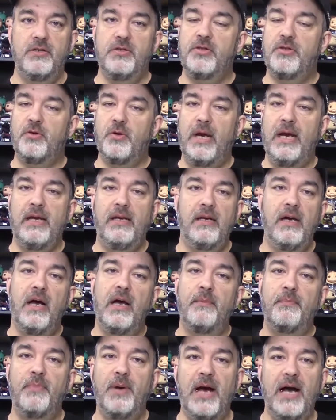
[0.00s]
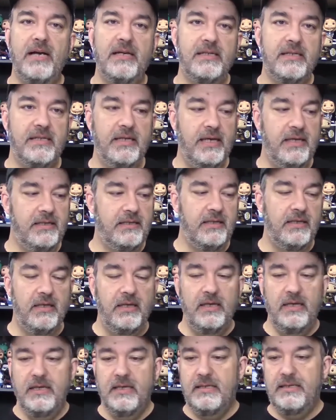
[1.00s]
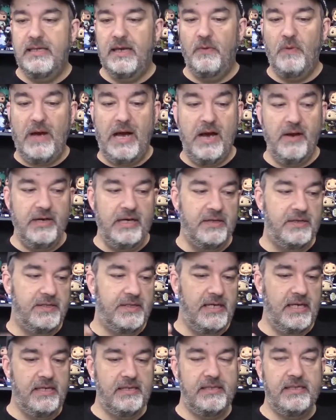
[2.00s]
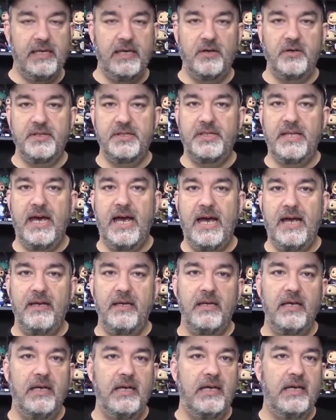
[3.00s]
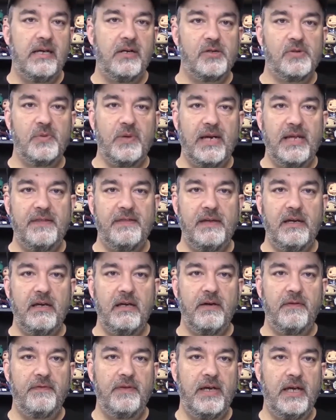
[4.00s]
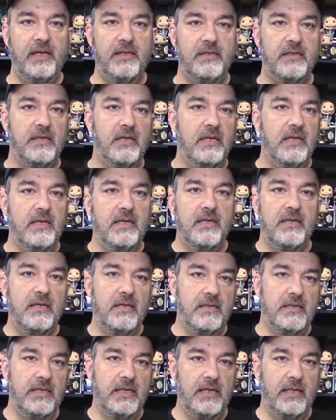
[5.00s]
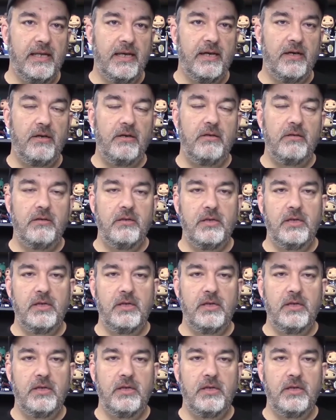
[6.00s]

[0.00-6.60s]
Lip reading: straight unbox it, say, wow, here's this, here's that, here's what I think of it, see you later.